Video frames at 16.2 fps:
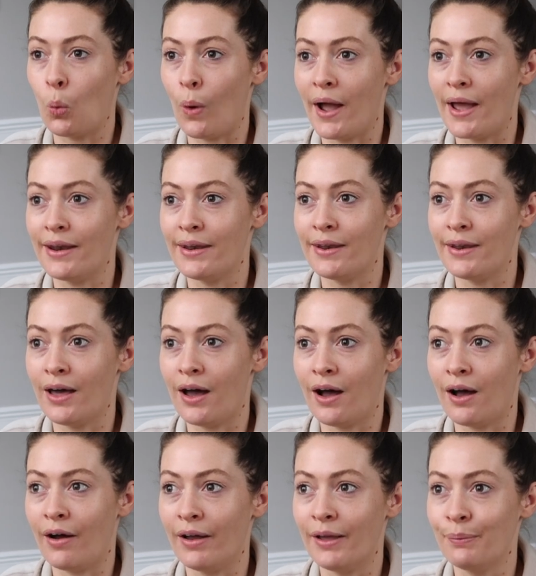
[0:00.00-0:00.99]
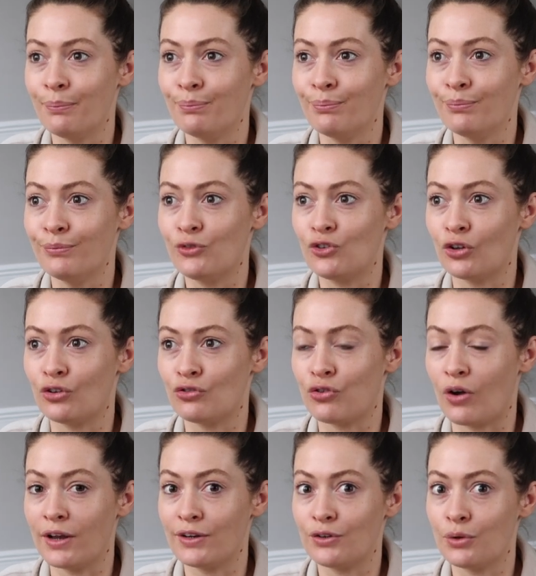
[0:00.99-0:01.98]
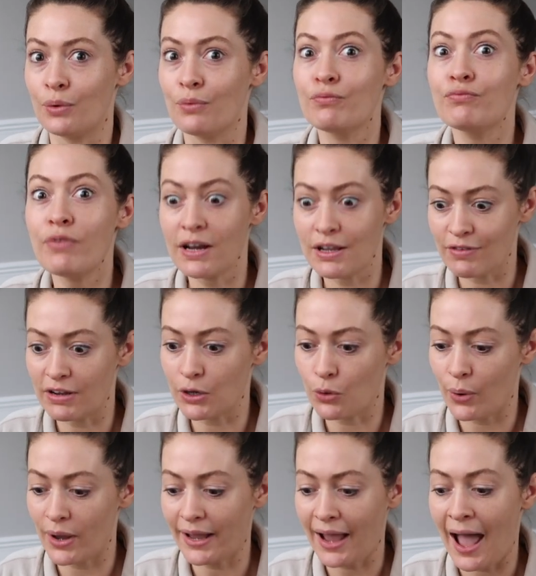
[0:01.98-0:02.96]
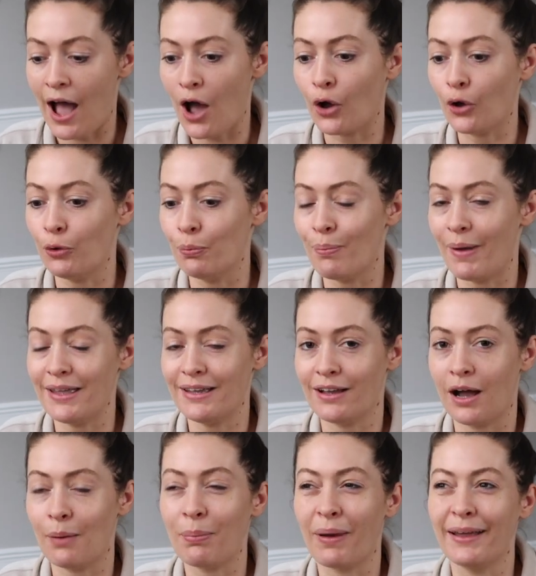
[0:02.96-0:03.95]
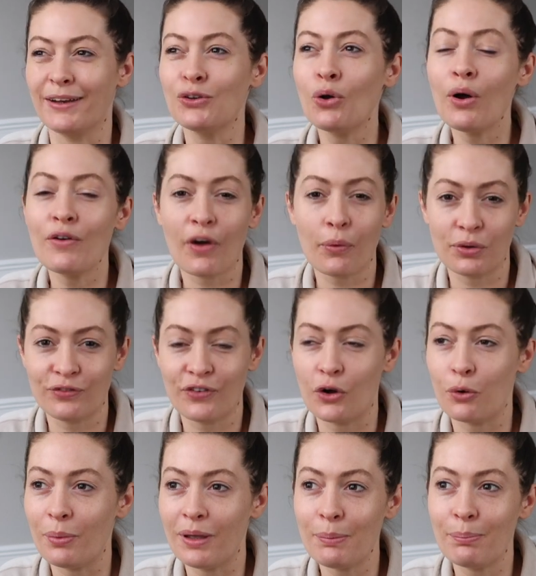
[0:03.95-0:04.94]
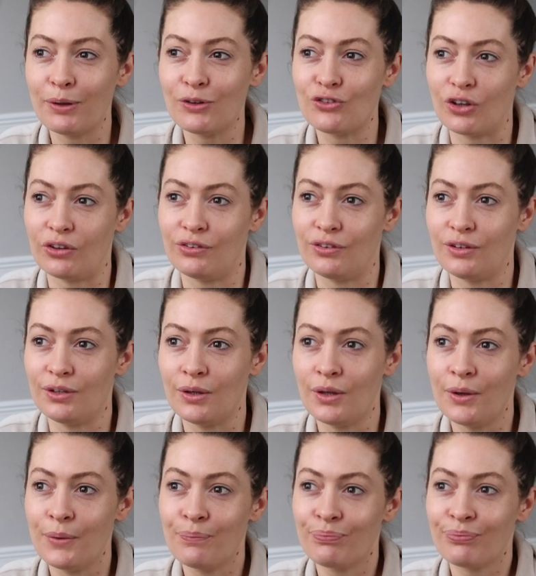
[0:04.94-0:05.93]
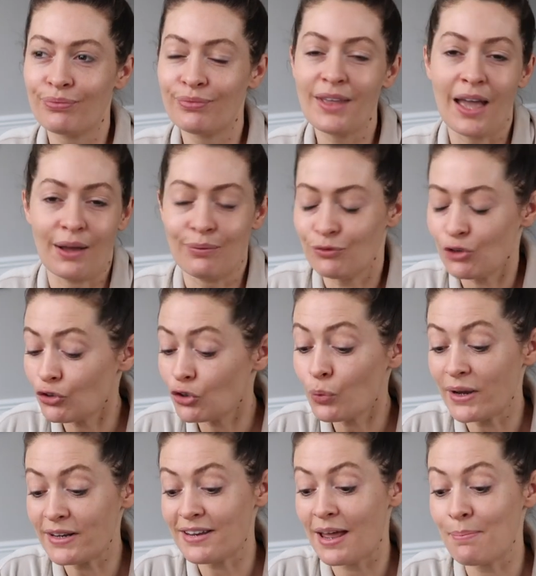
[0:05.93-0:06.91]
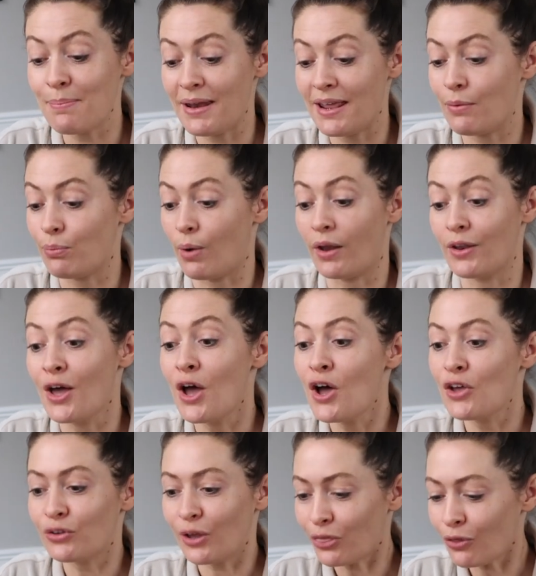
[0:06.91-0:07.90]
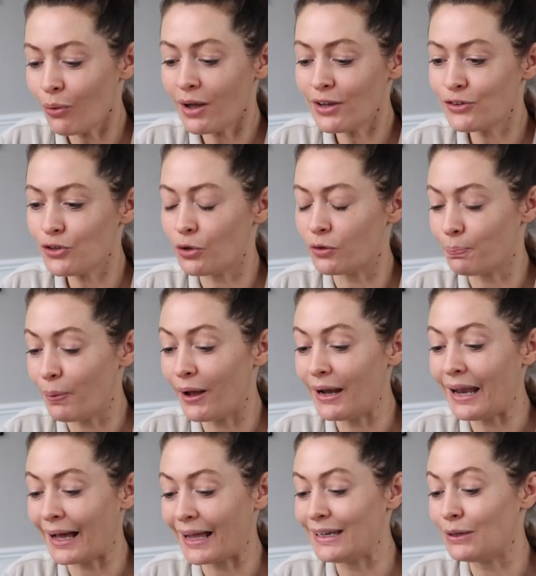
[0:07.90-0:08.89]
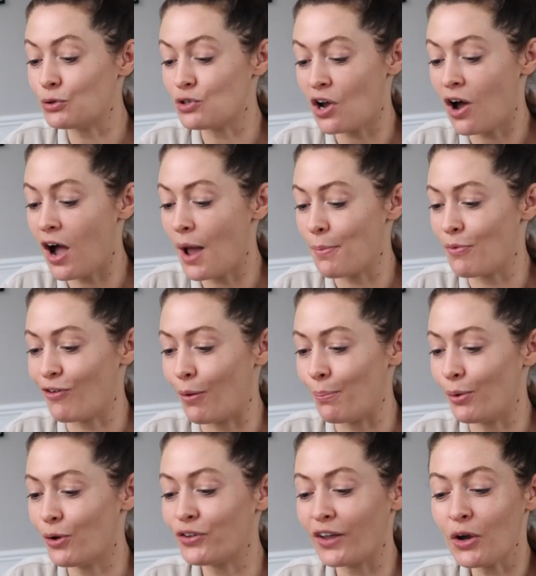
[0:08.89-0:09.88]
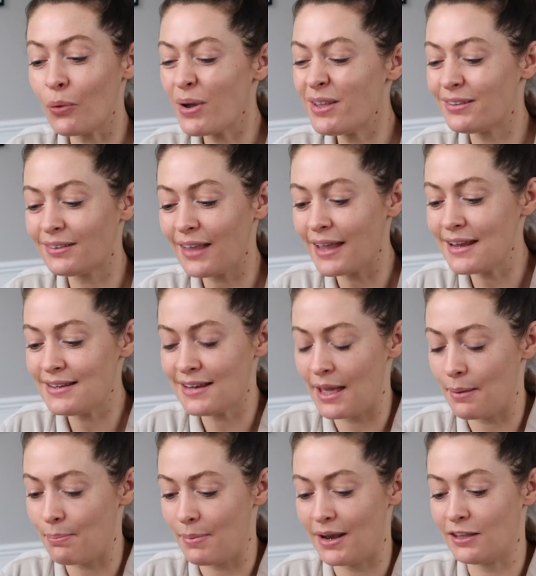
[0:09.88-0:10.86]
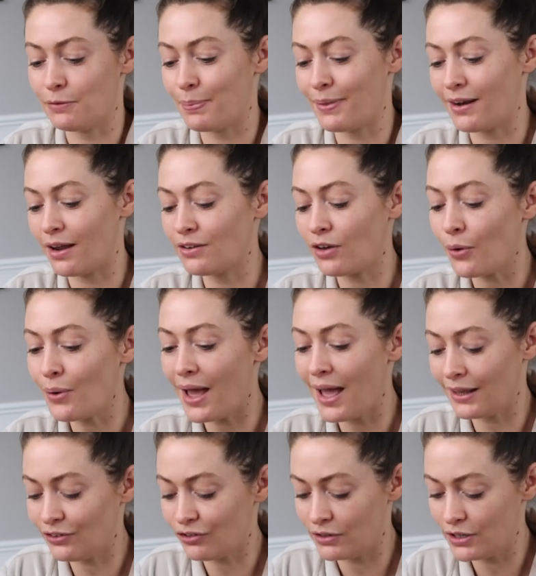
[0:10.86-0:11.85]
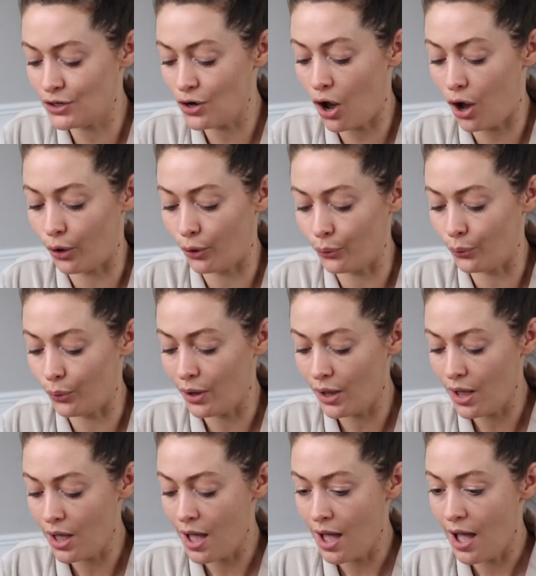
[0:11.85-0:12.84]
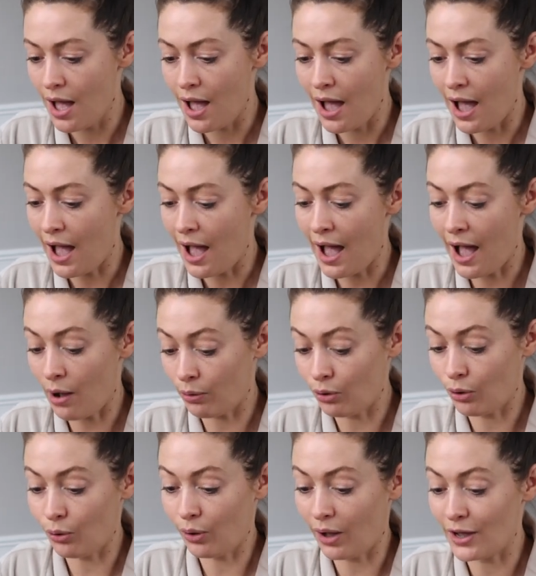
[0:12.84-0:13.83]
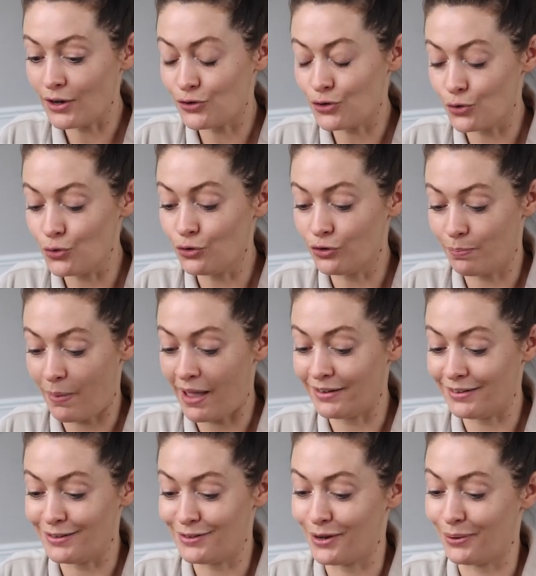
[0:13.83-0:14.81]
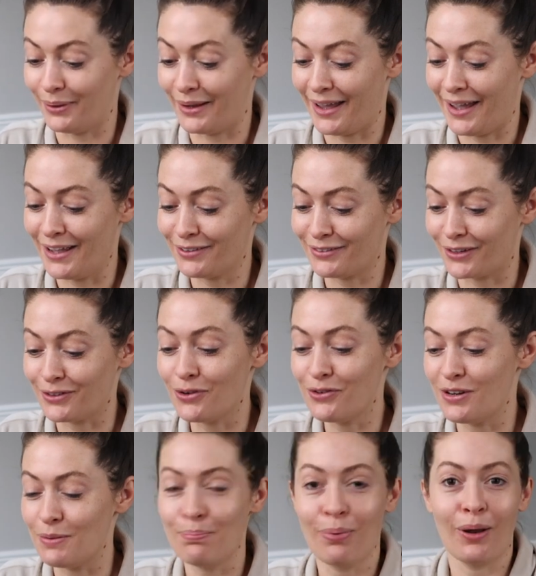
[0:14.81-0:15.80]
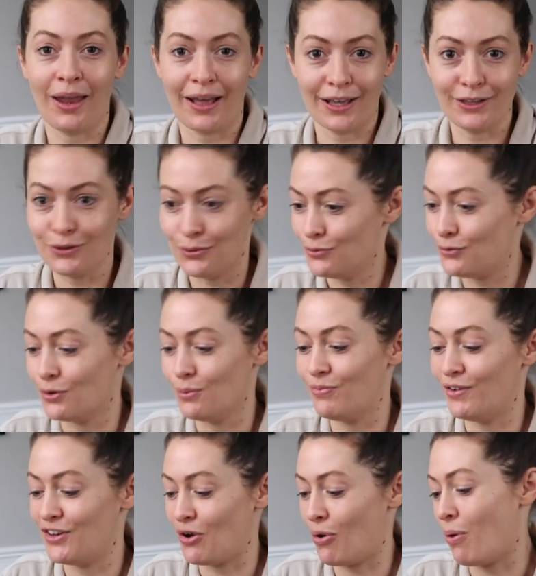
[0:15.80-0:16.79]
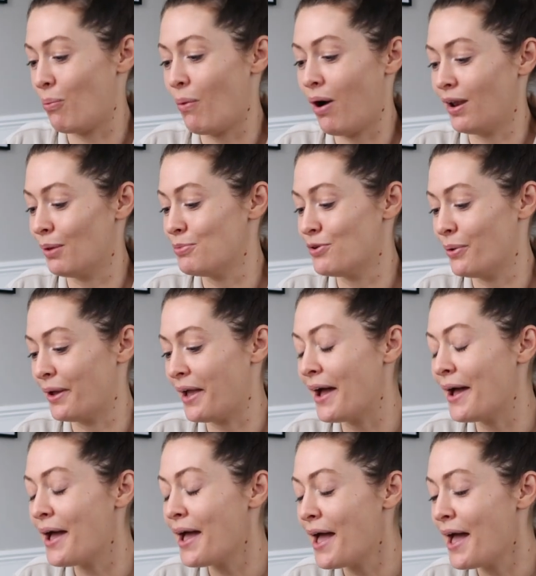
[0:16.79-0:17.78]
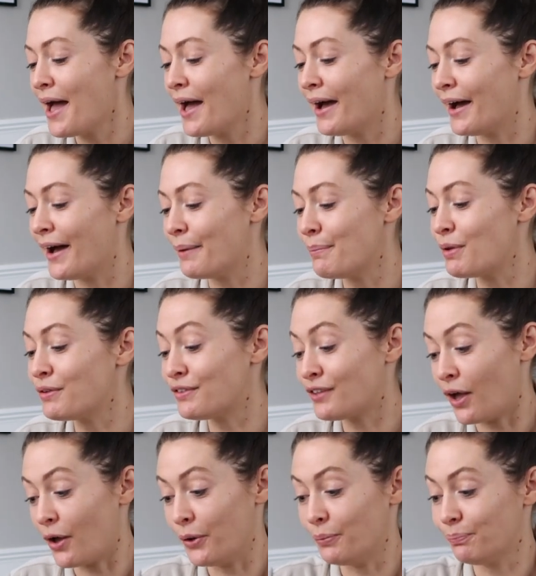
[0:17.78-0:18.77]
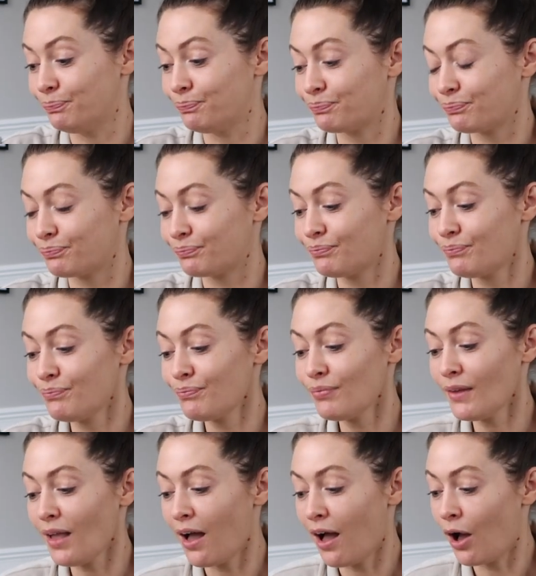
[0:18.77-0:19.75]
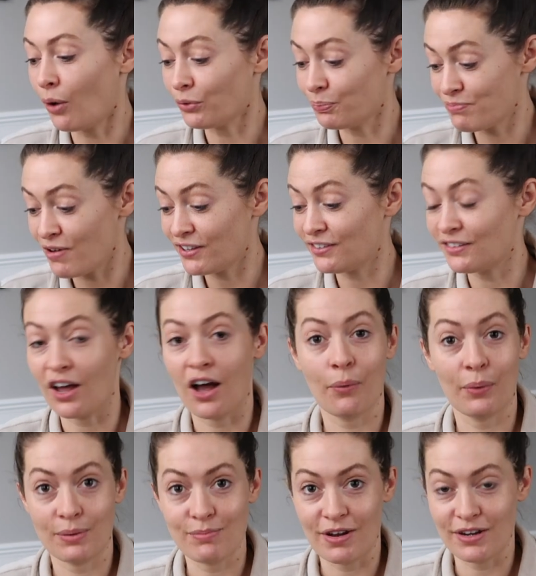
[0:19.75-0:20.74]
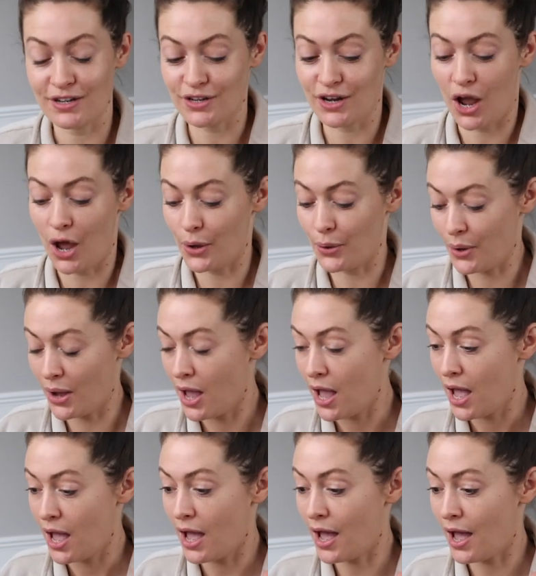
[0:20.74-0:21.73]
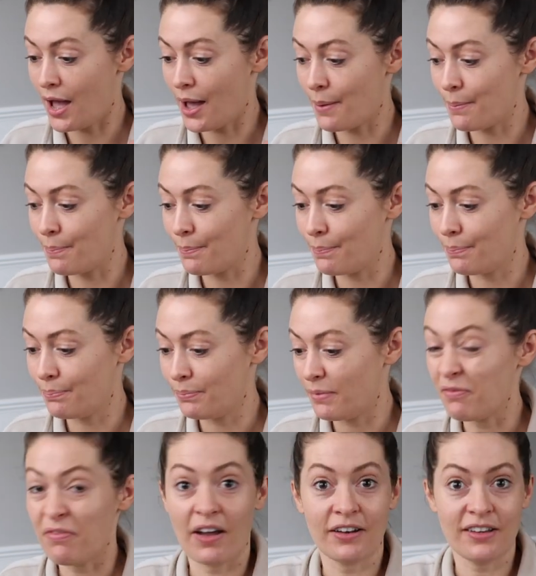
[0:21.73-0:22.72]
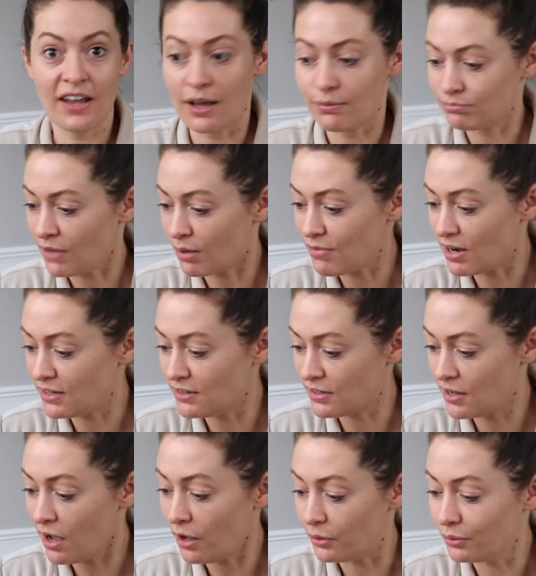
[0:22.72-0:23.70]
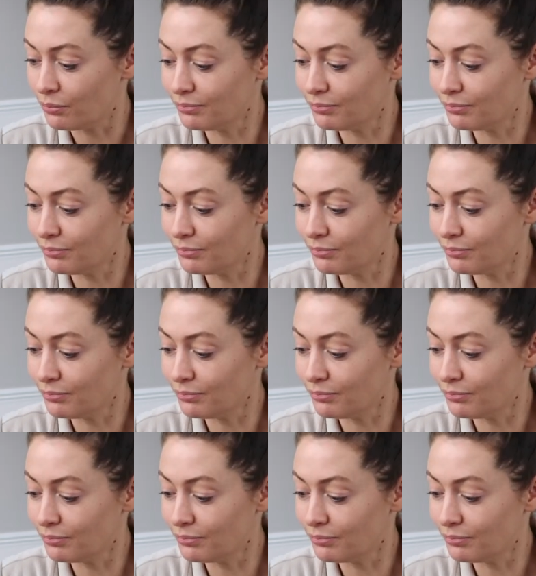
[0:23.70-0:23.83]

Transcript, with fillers: when I'm just trying to do a really, really quick at home makeup. Like not if I was filming, but just yeah, just a quick 10 minute one. So I thought I'd do is put like a little timer on because I always say 10 minutes, but then I don't actually know how long I do spend doing it because I usually put like a YouTube video on while I'm doing it. Um, so I'll press start when I'm ready to go. Um, in fact, yeah, I'm ready to go.